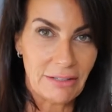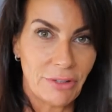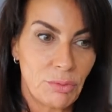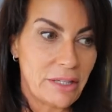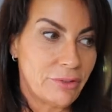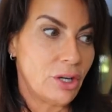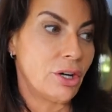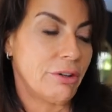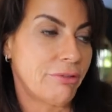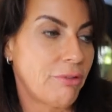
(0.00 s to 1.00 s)
even with a
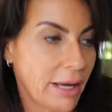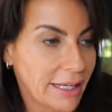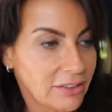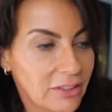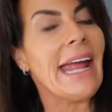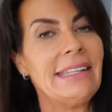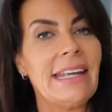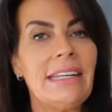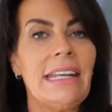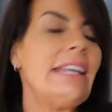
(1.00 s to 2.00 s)
lot of weight. And
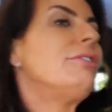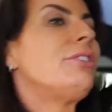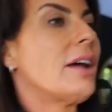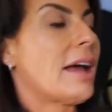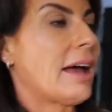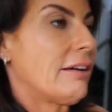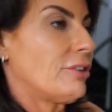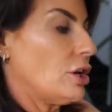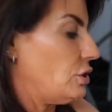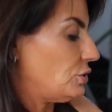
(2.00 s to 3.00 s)
then if you have
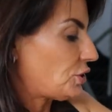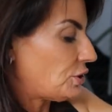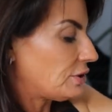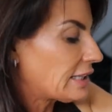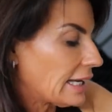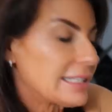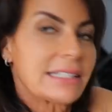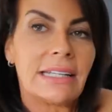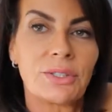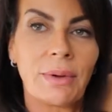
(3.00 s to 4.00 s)
your
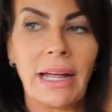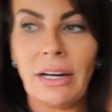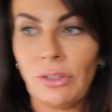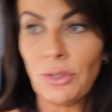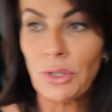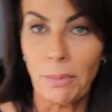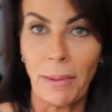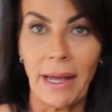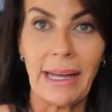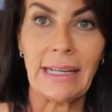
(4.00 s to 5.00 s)
suitcase as well, the
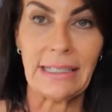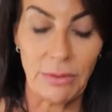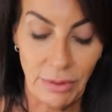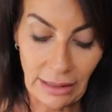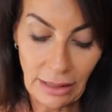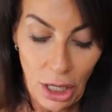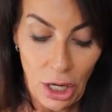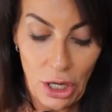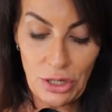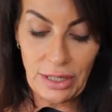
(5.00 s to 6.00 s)
super handy one,
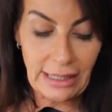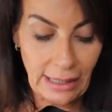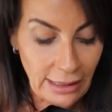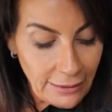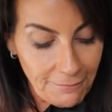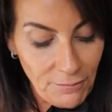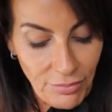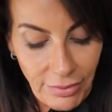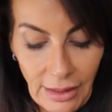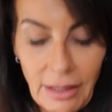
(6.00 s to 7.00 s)
you can,
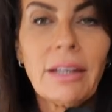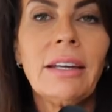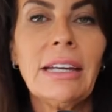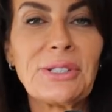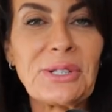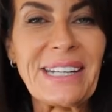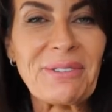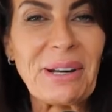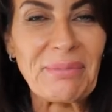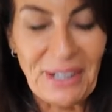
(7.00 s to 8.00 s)
here's the
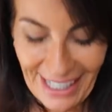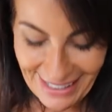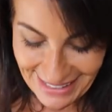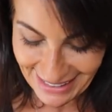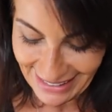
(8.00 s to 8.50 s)
secret pocket.